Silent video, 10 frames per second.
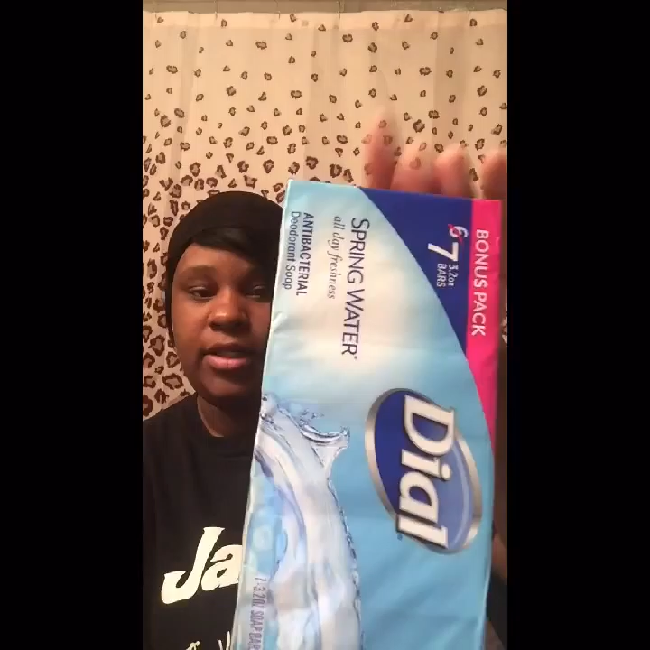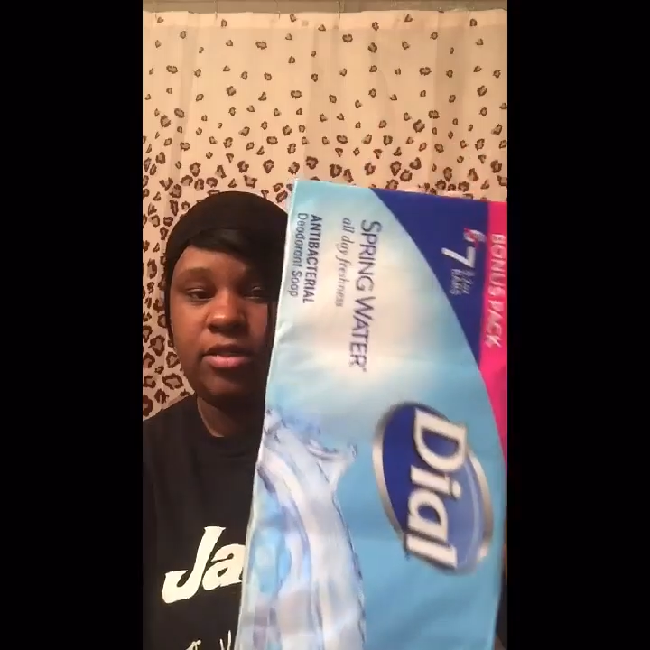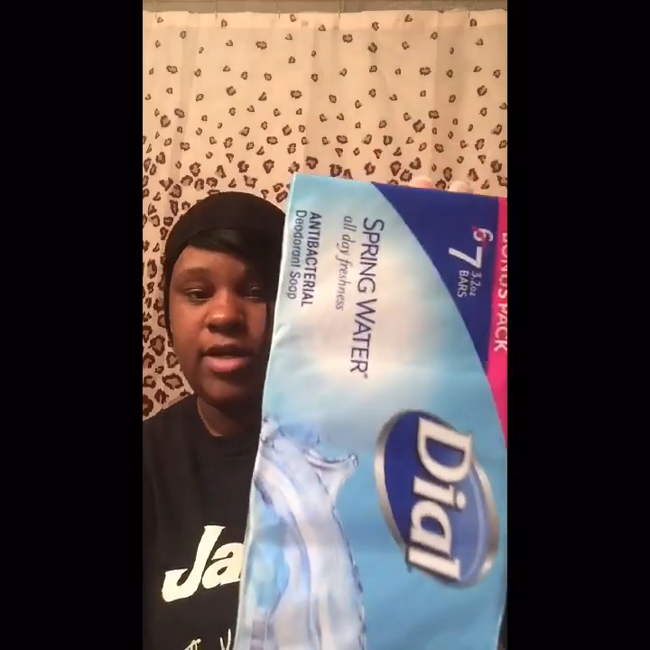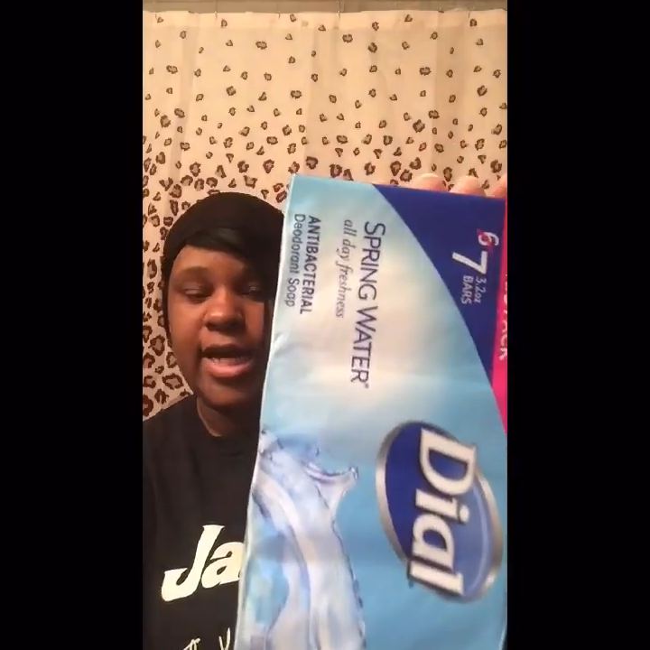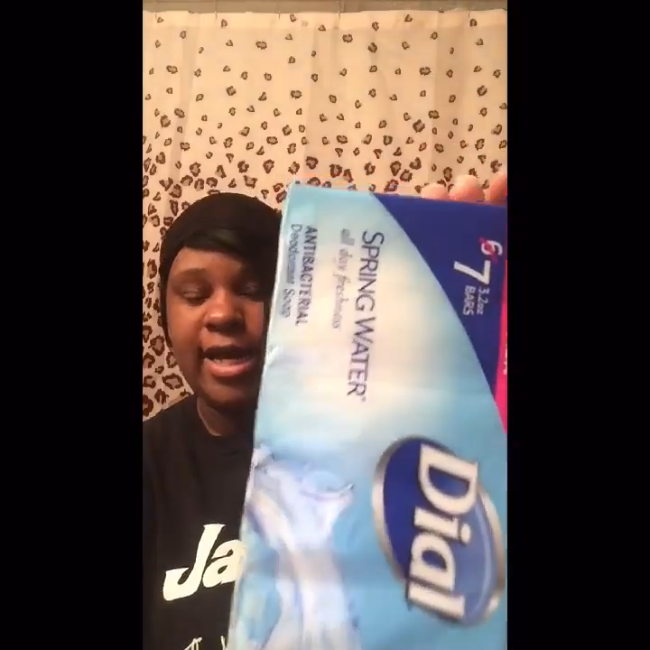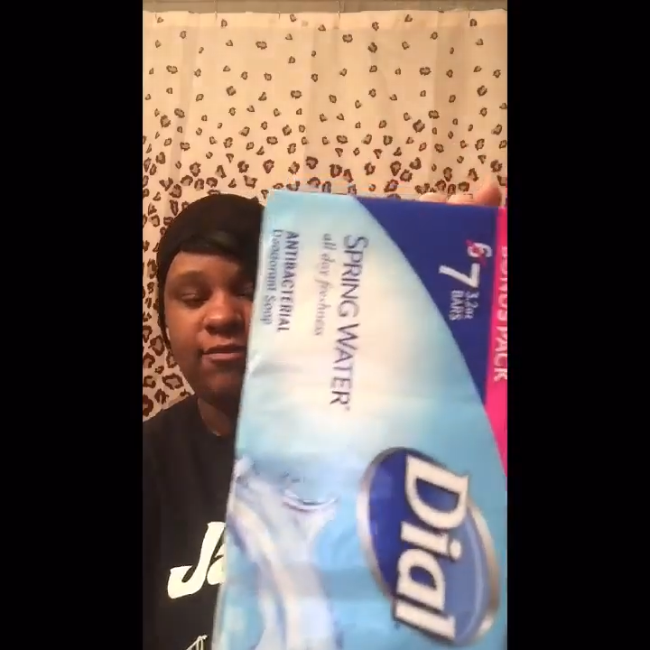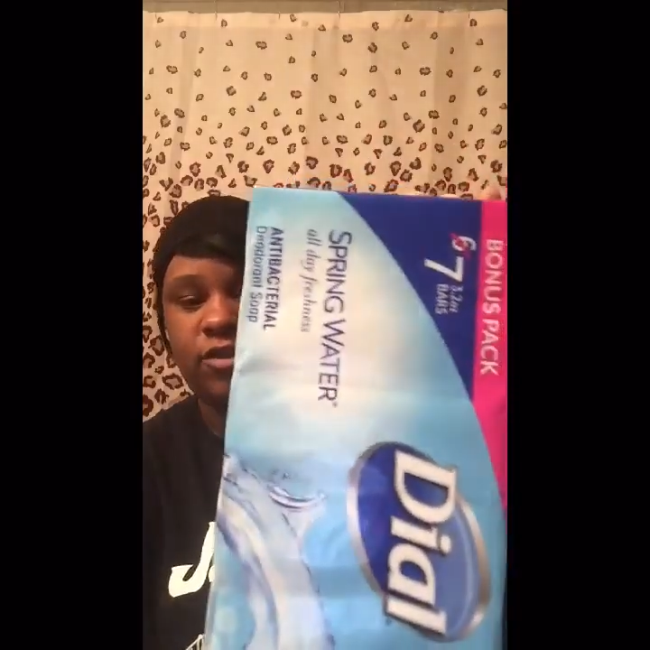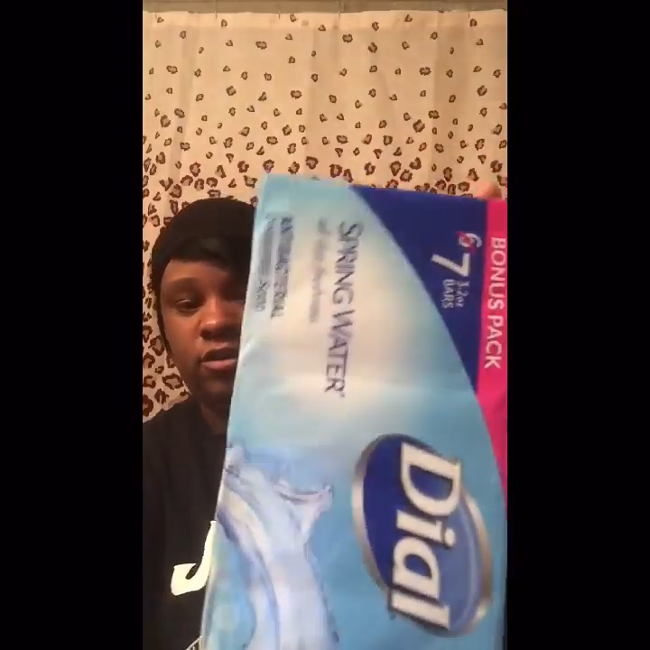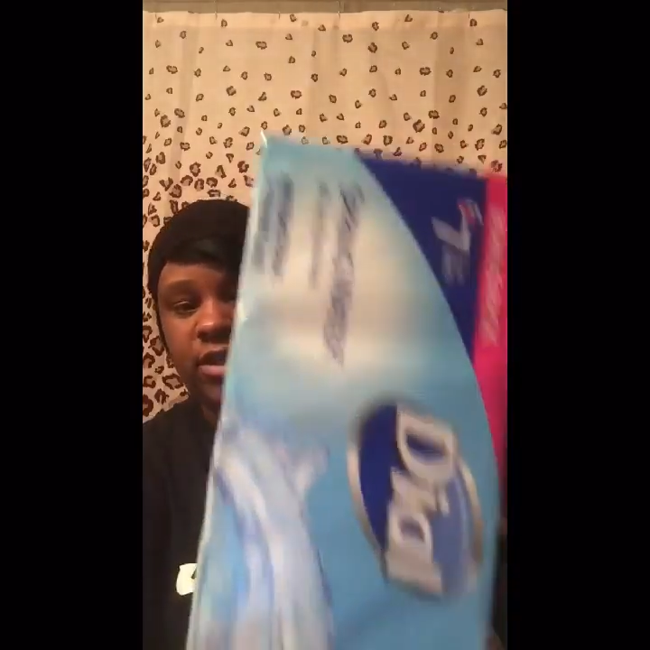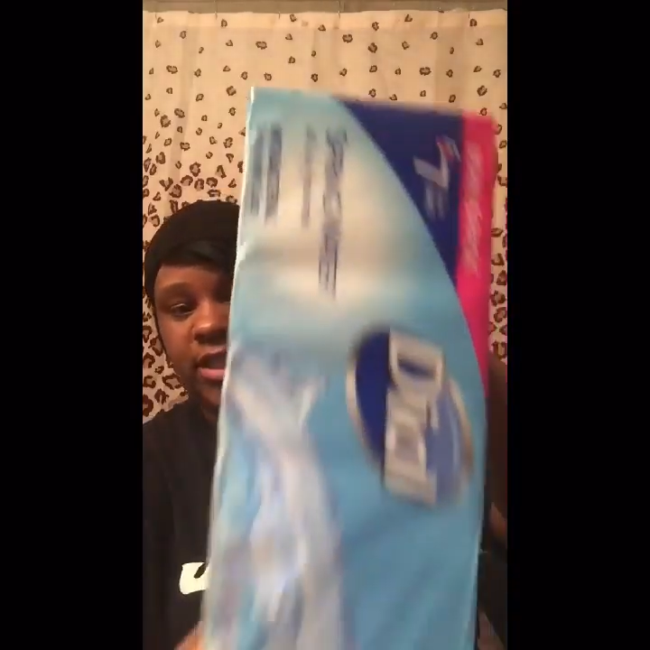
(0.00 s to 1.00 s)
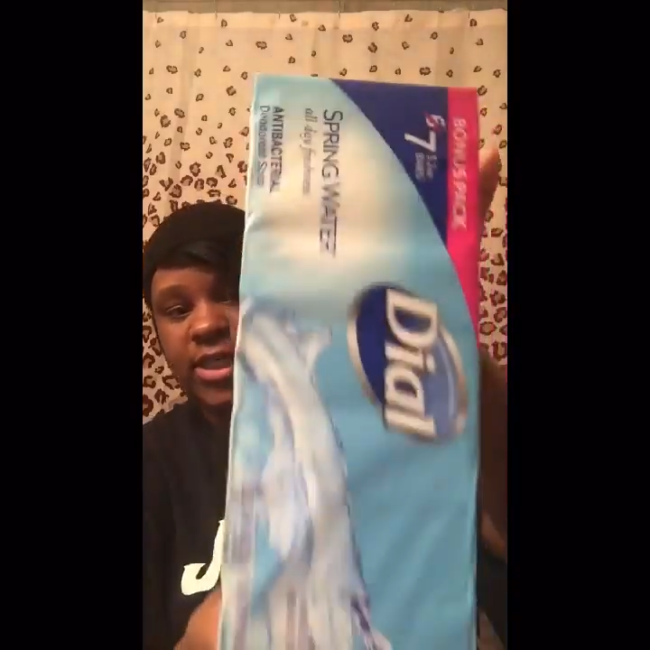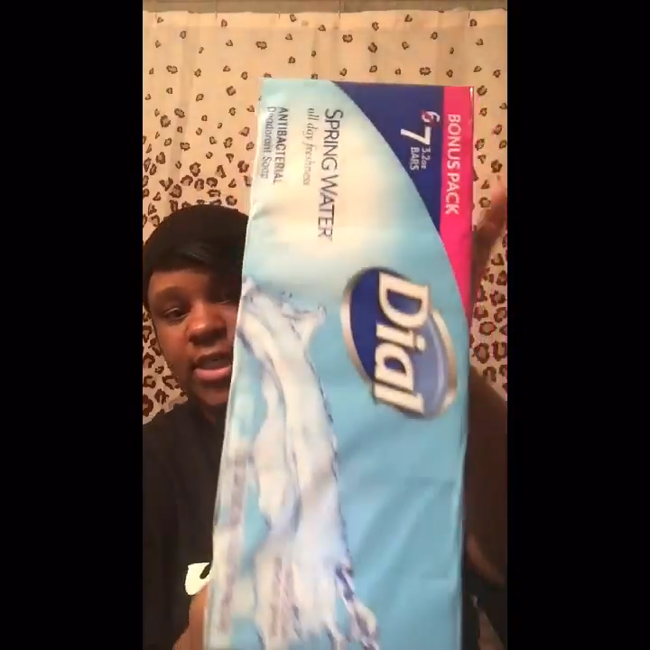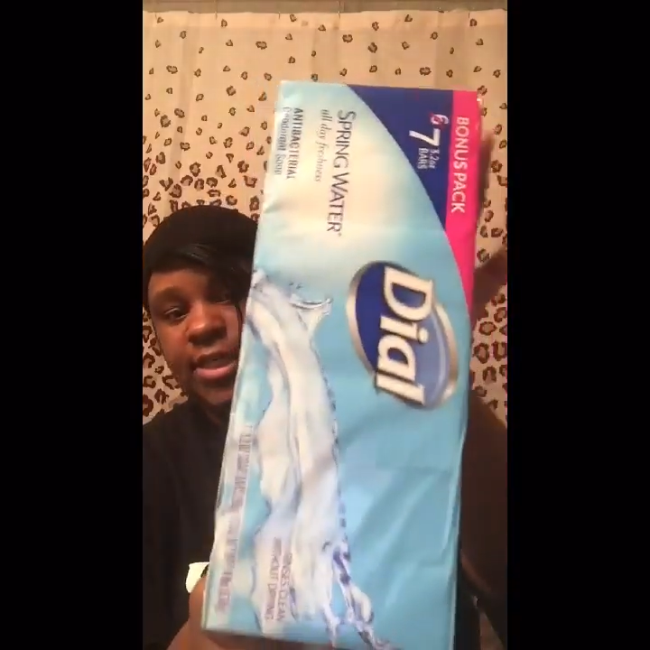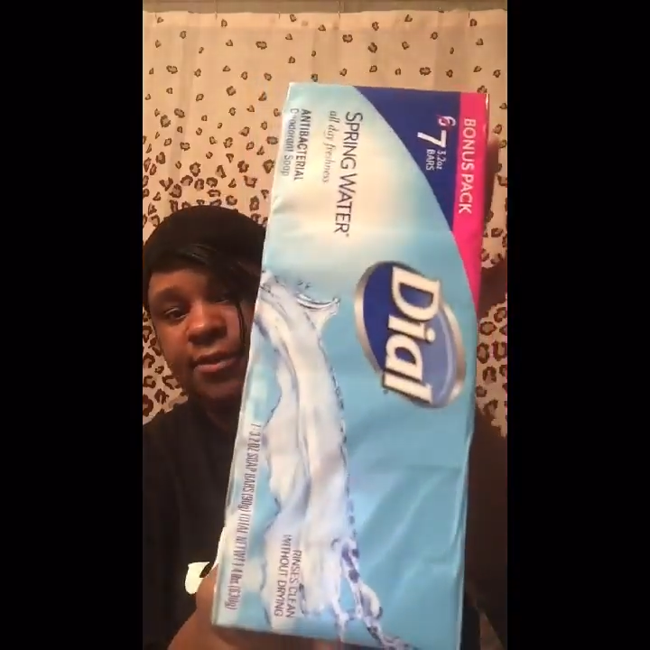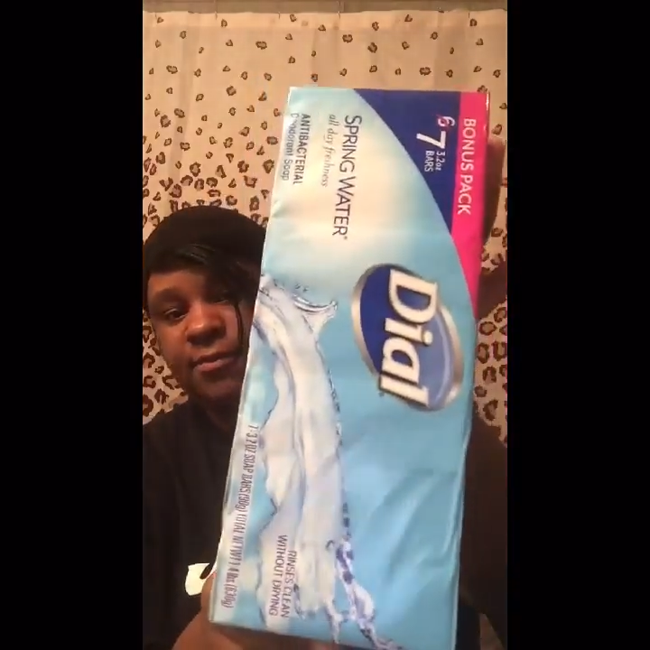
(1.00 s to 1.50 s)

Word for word: So I have two of these.